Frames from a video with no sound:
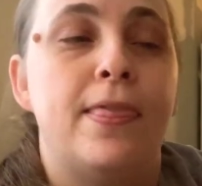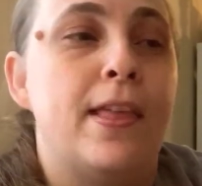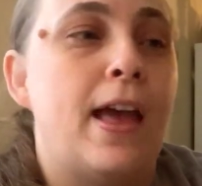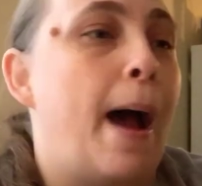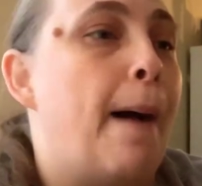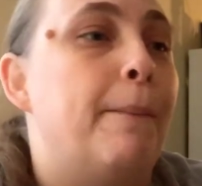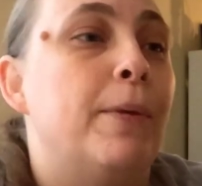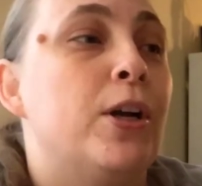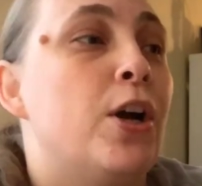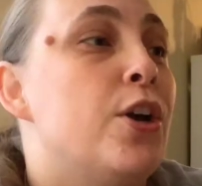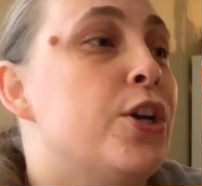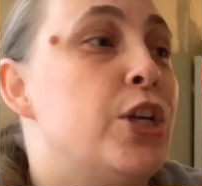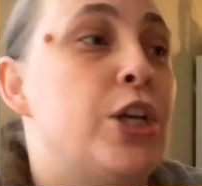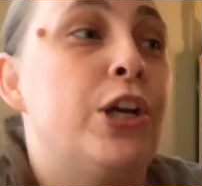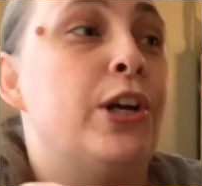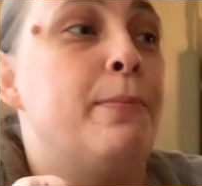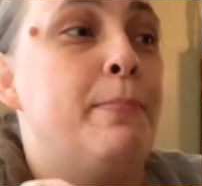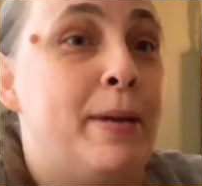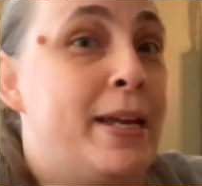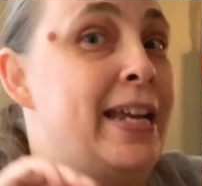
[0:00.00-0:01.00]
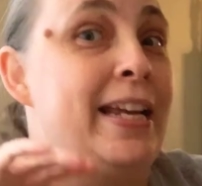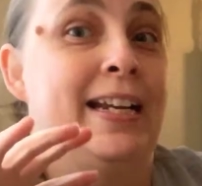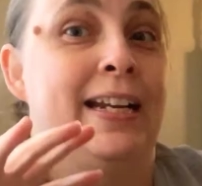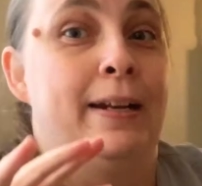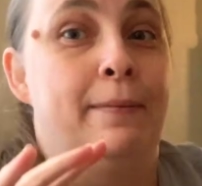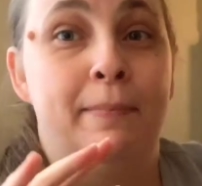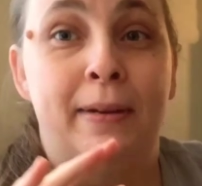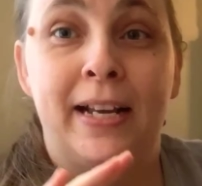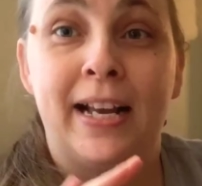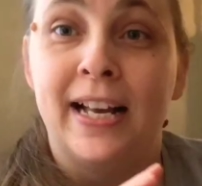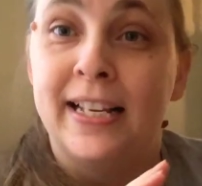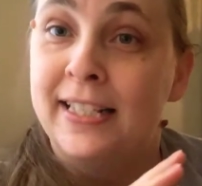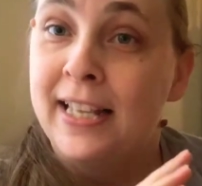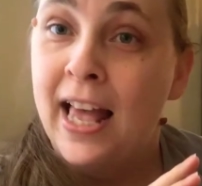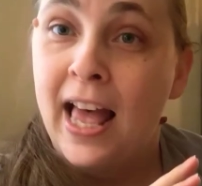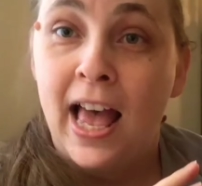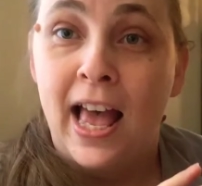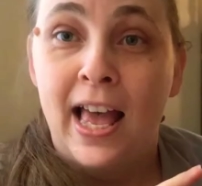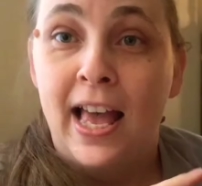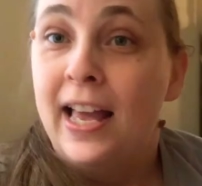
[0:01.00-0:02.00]
I'm gonna go European because
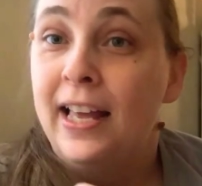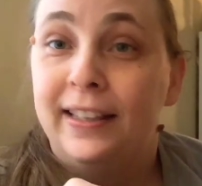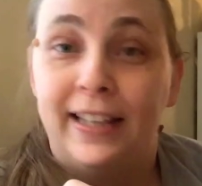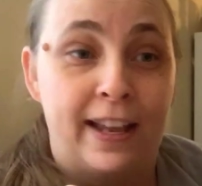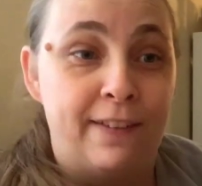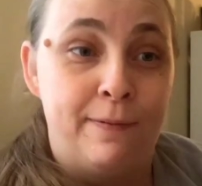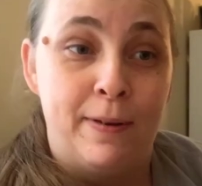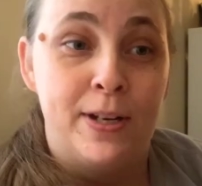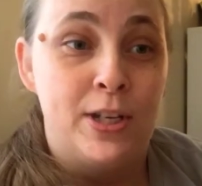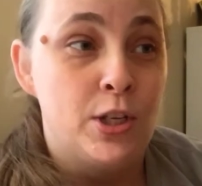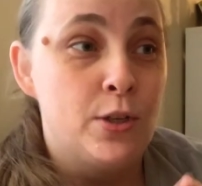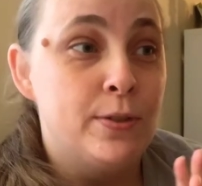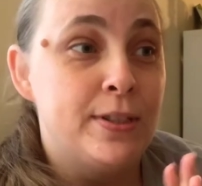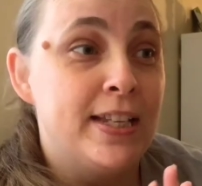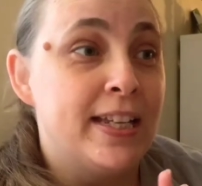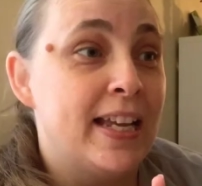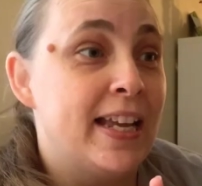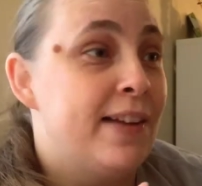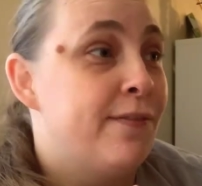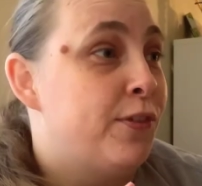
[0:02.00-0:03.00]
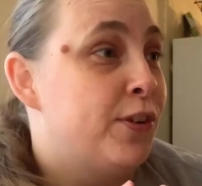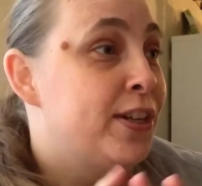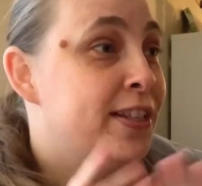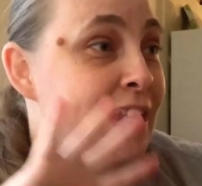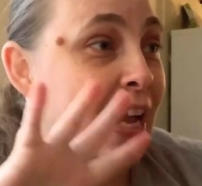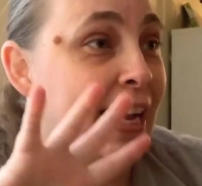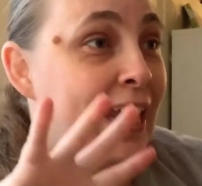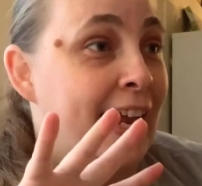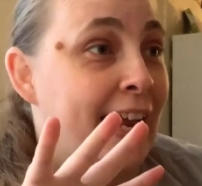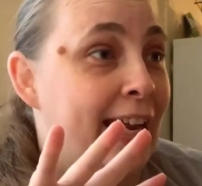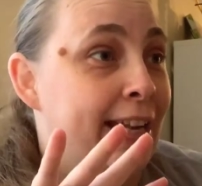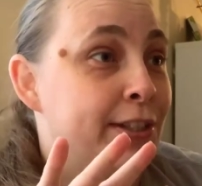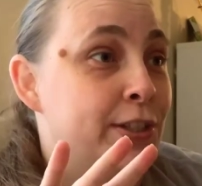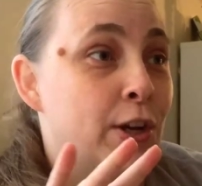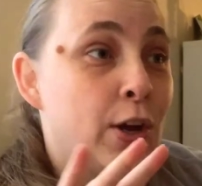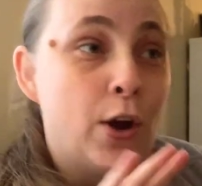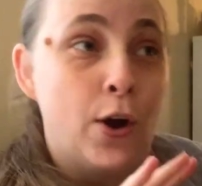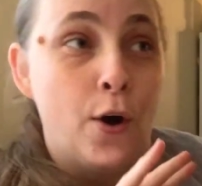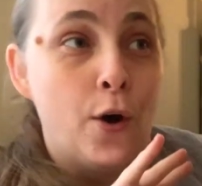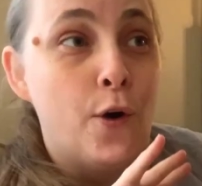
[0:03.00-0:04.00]
they've been using it for decades
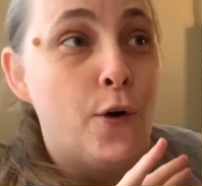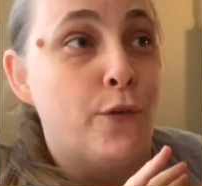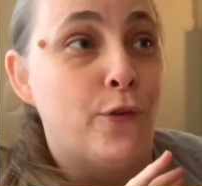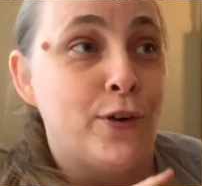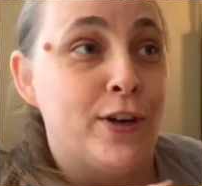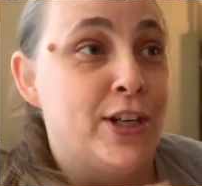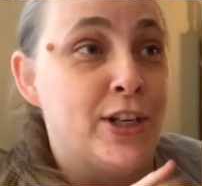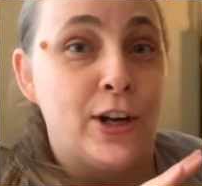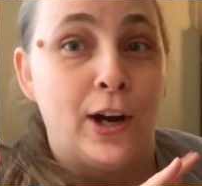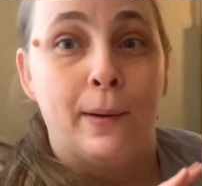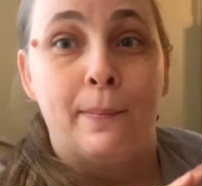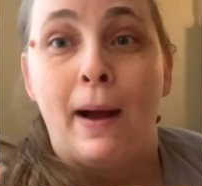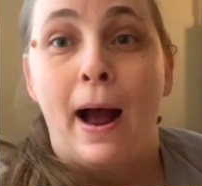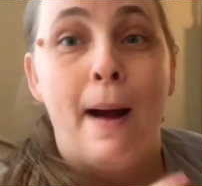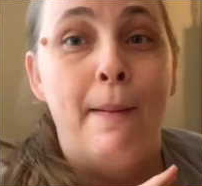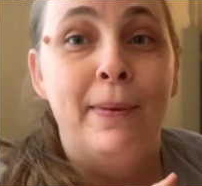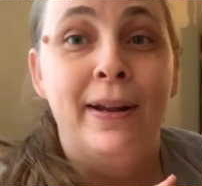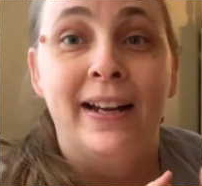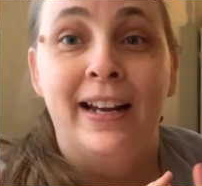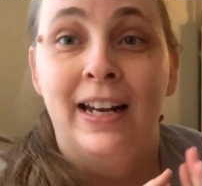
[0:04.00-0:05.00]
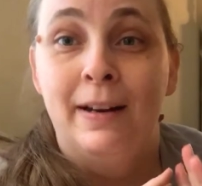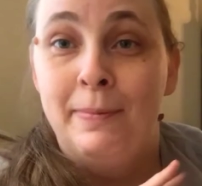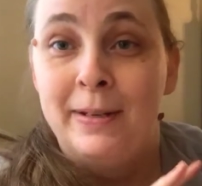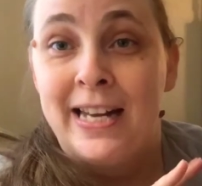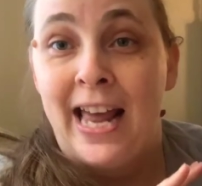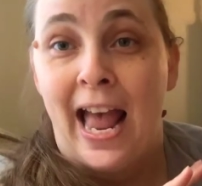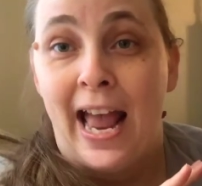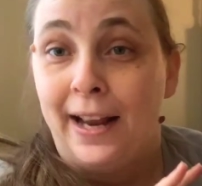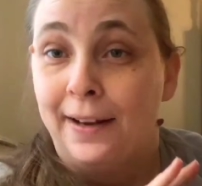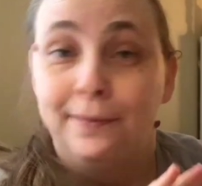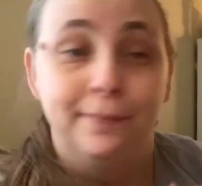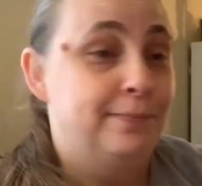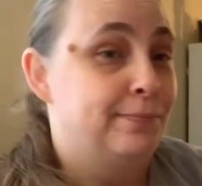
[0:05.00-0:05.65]
over in Europe. I'm gonna get a bidet.